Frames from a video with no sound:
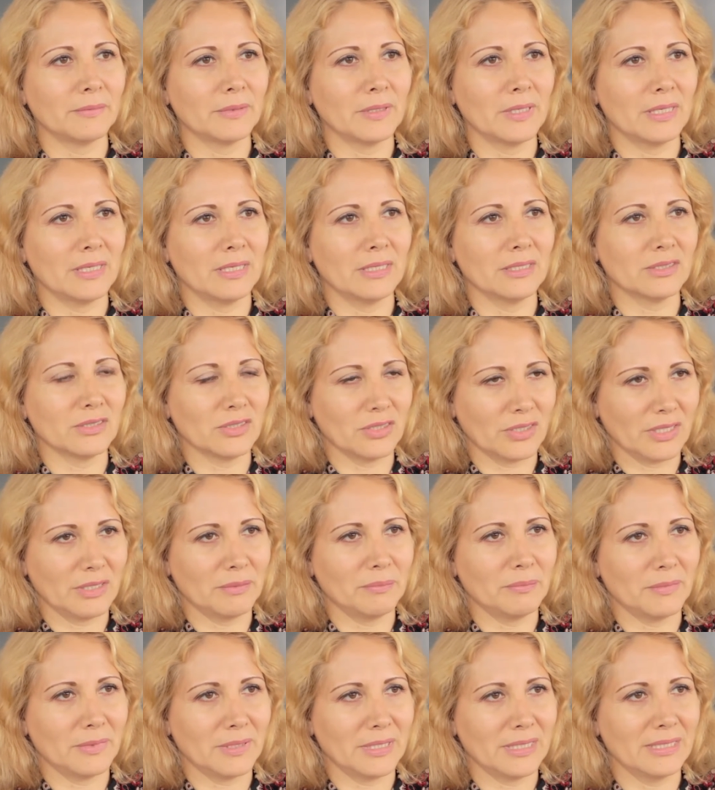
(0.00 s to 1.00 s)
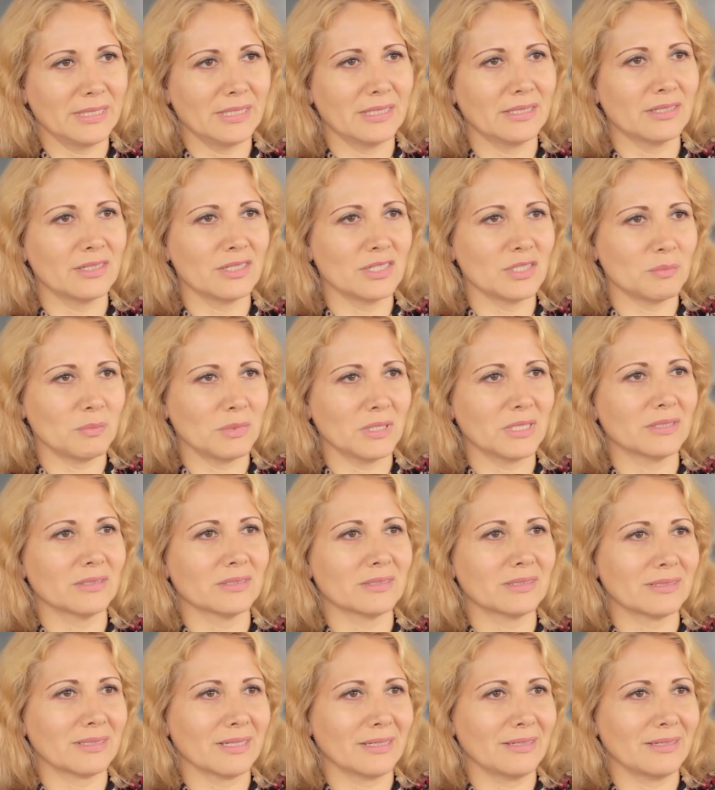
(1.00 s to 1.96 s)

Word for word: uh, talking in English because